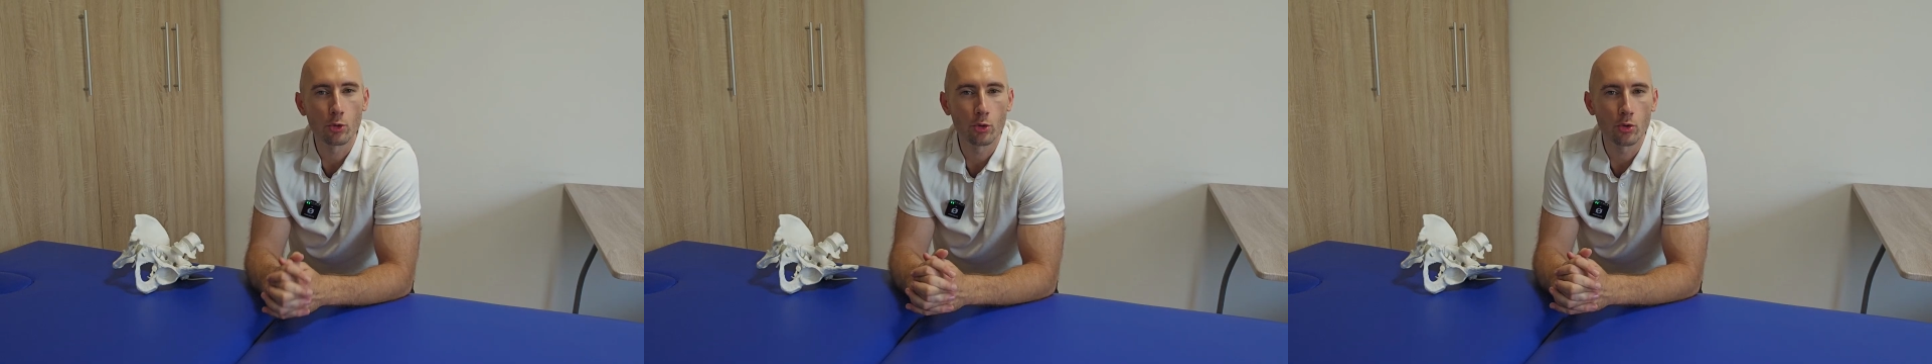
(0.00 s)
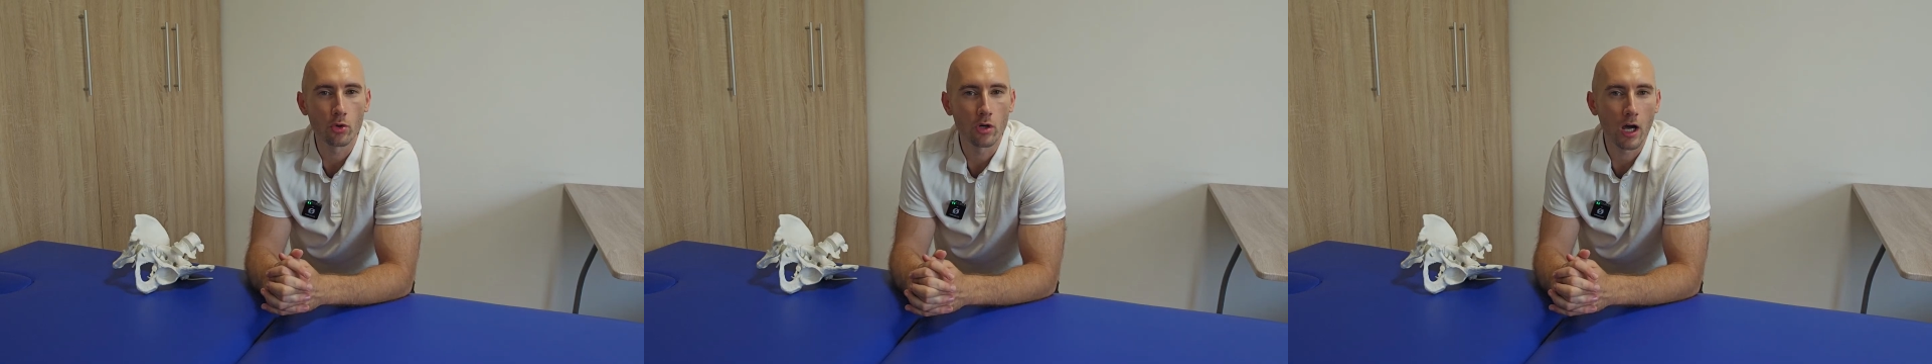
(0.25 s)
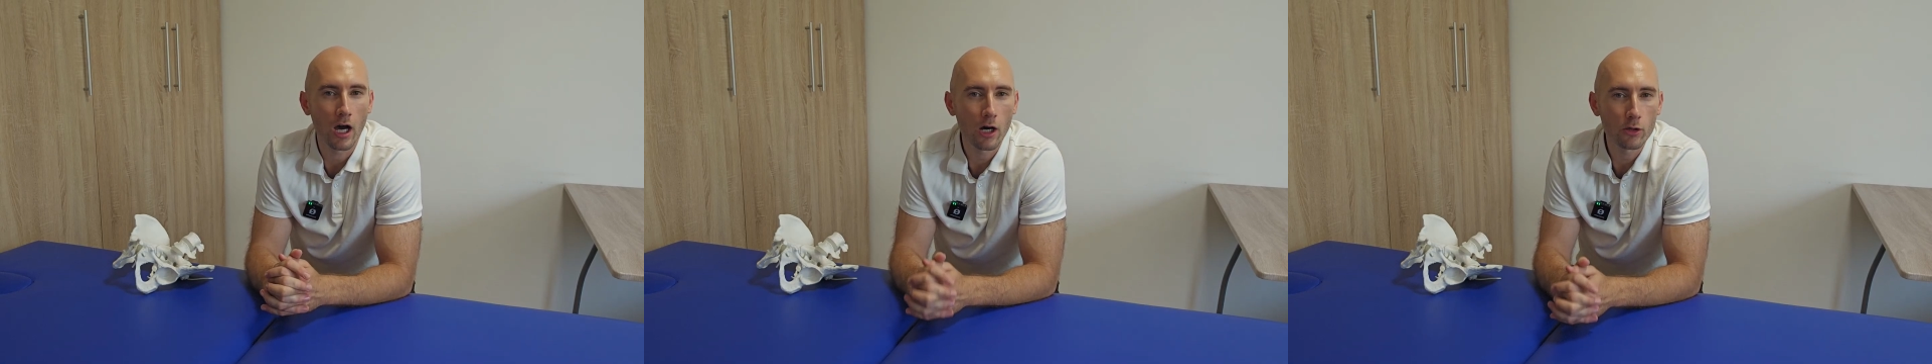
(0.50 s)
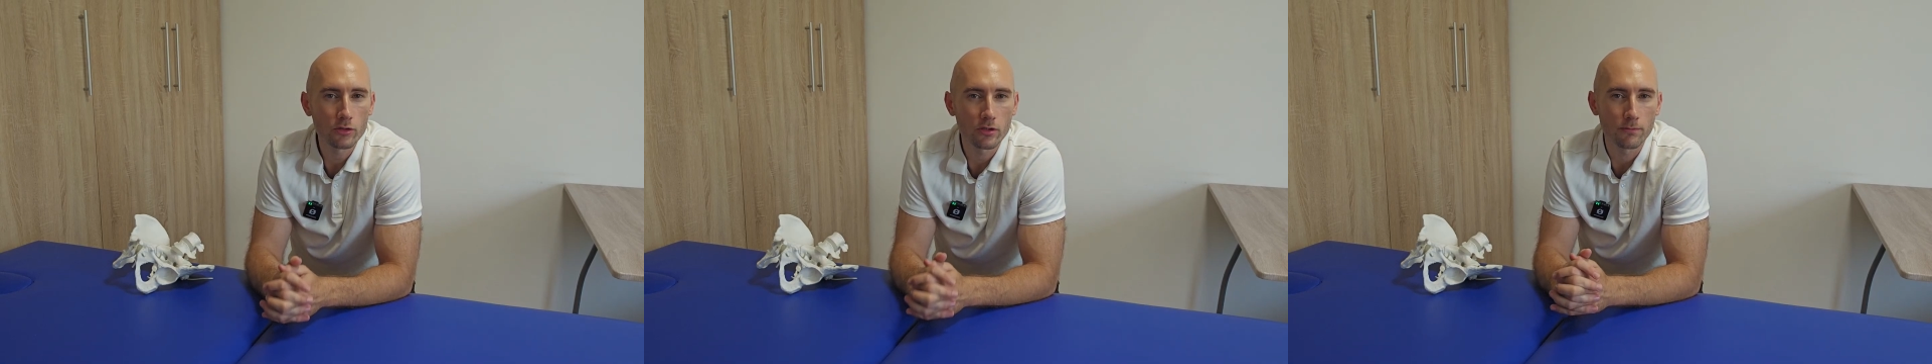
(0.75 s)
or
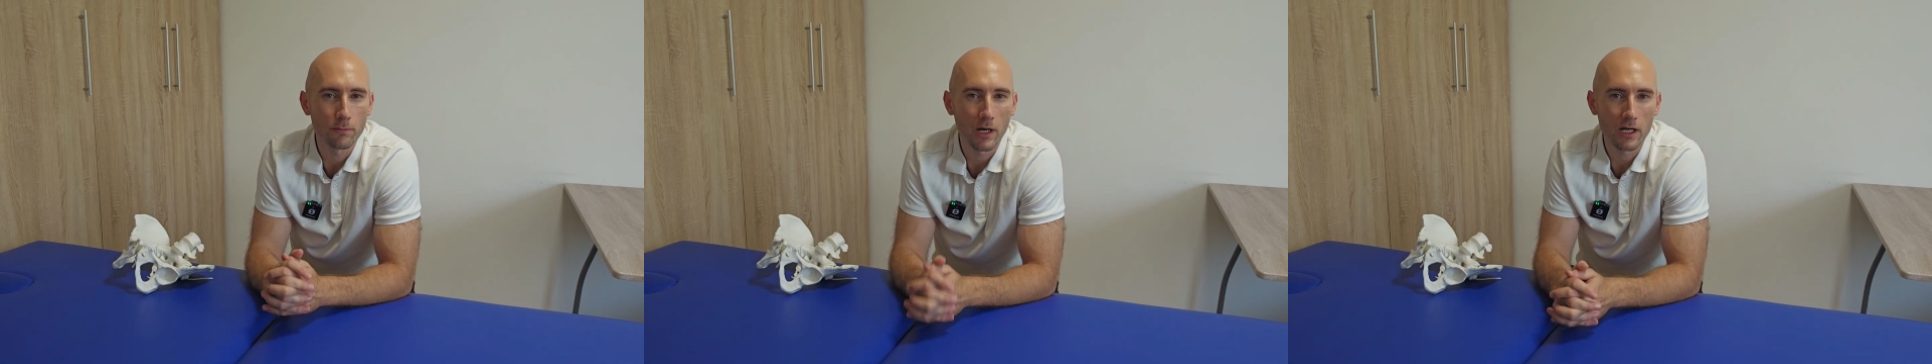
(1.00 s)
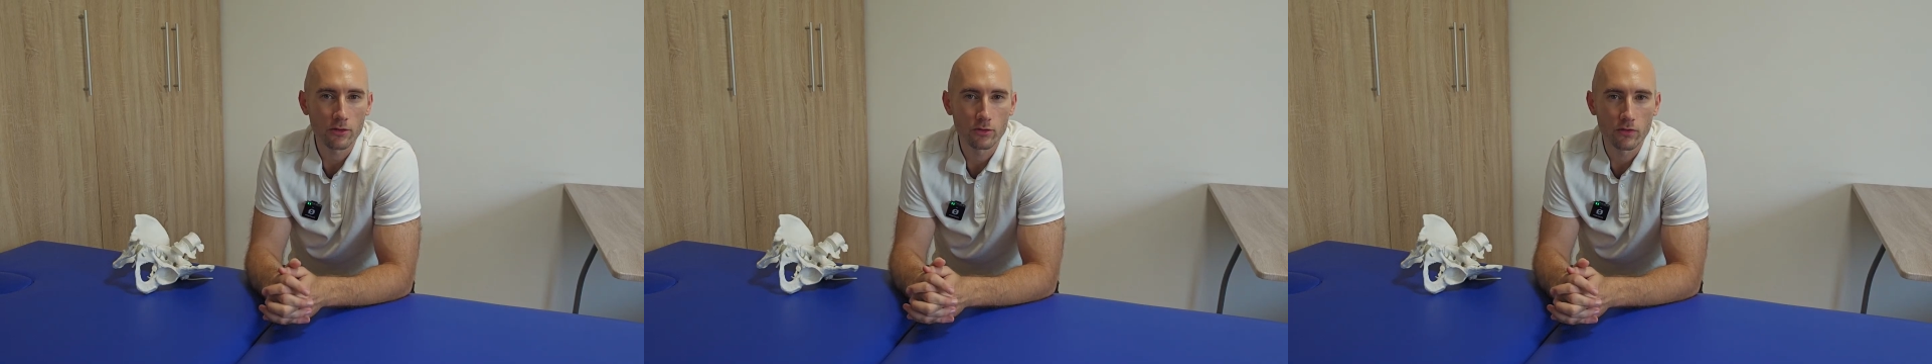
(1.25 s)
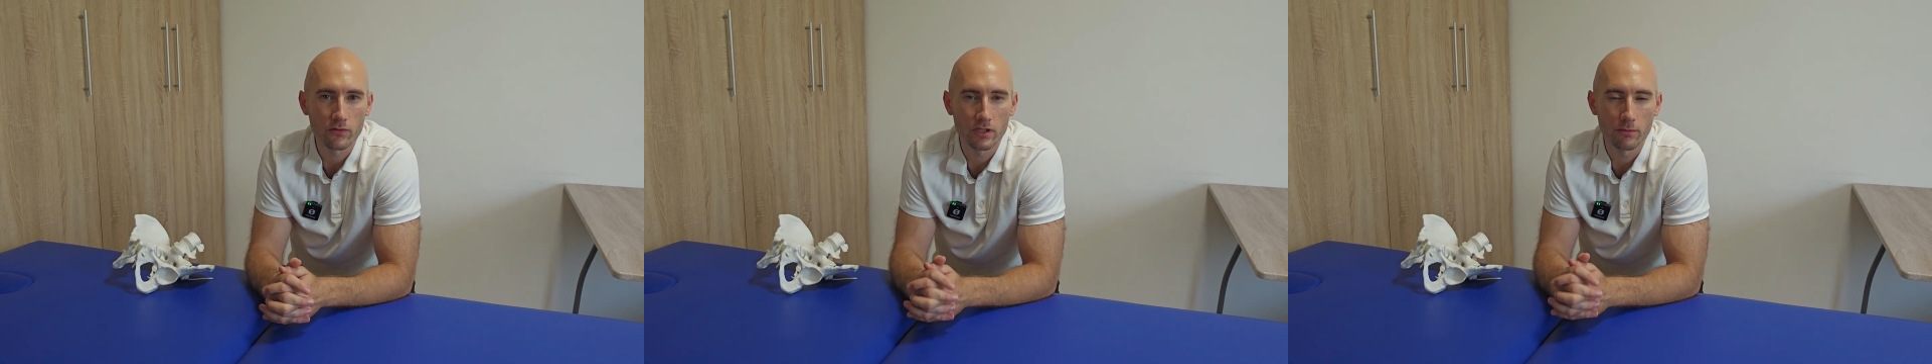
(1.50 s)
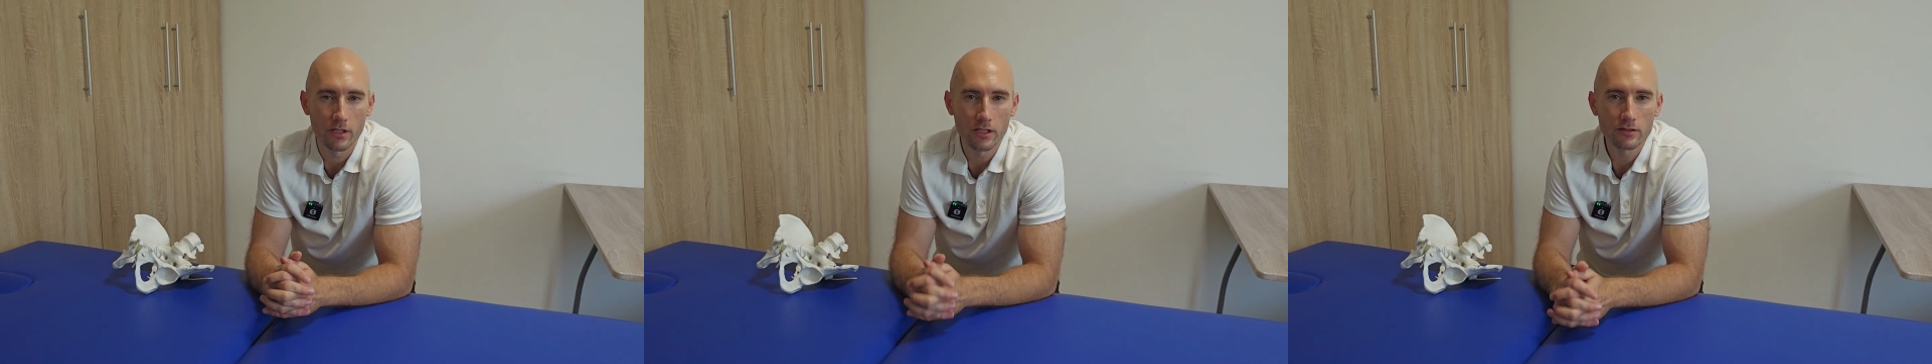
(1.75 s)
outer part of
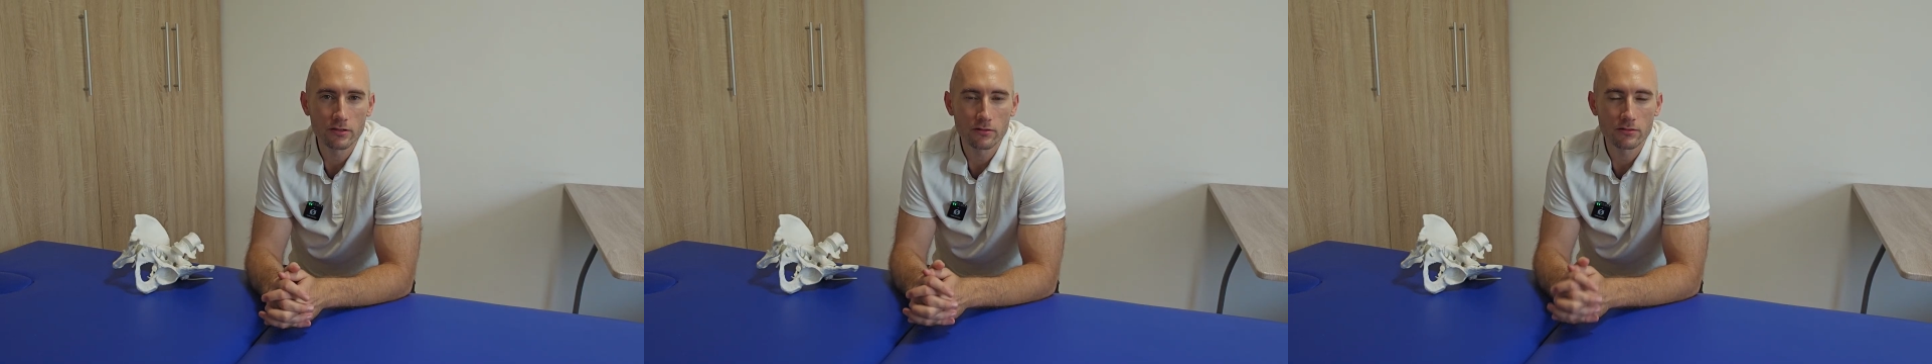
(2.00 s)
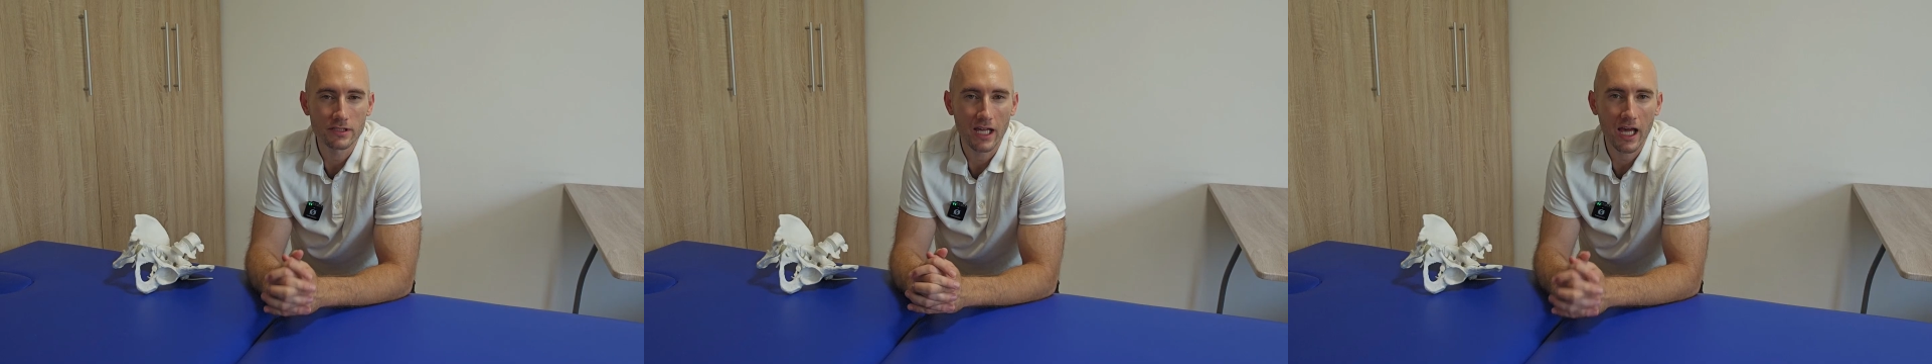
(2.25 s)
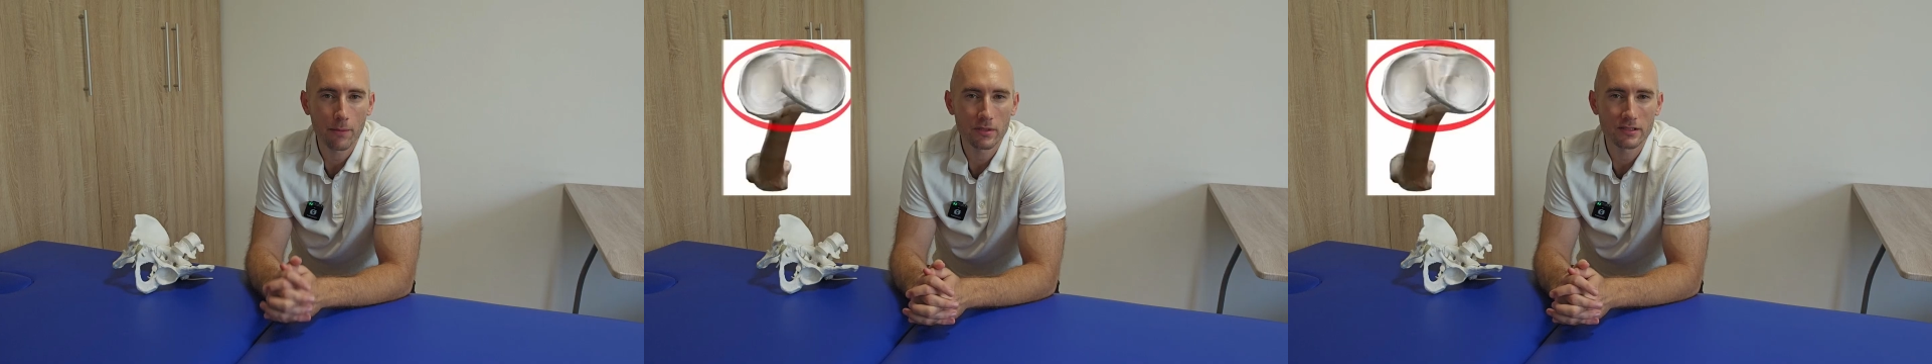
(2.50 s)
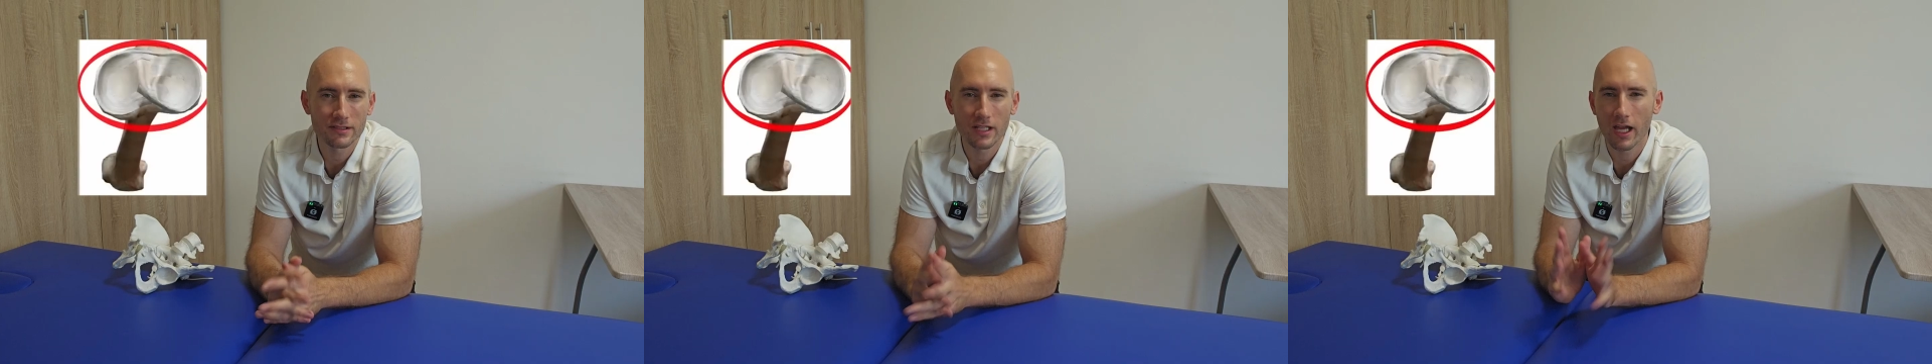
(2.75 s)
the meniscus
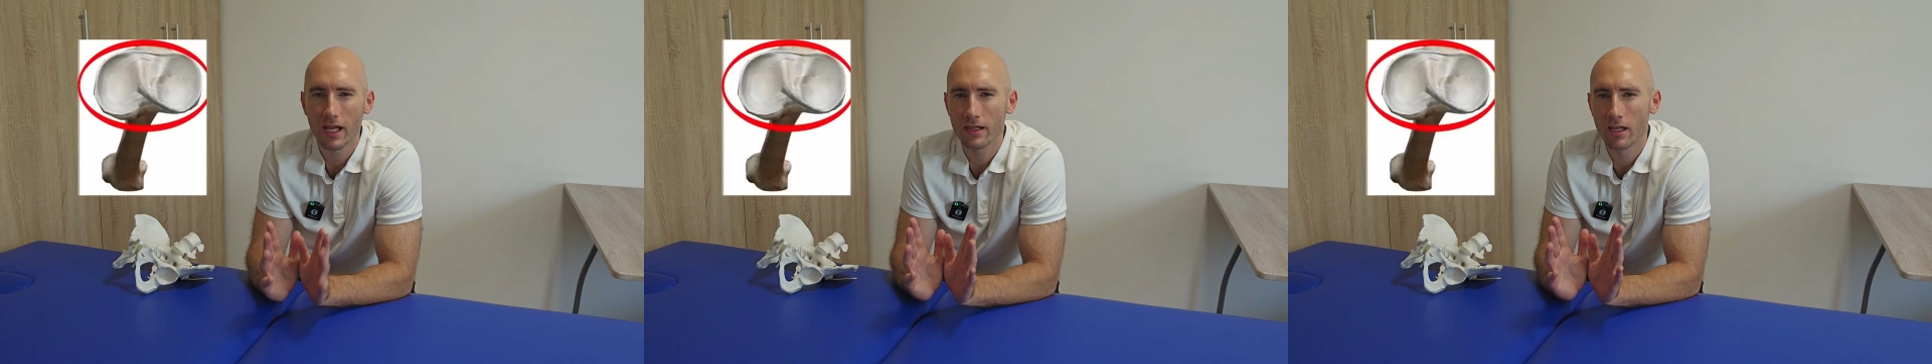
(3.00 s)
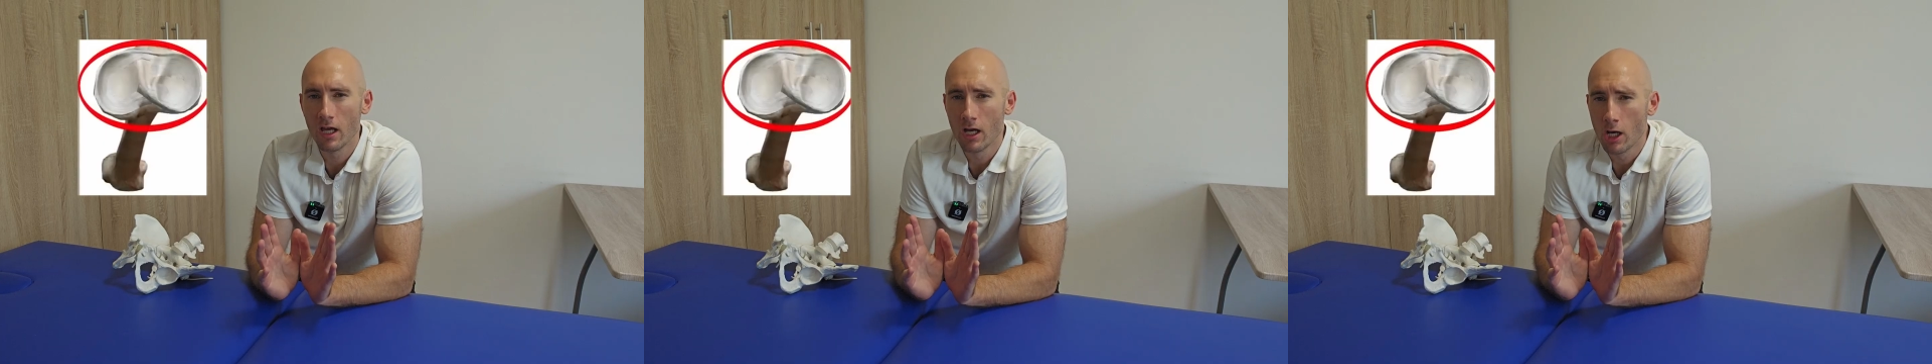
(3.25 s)
happens and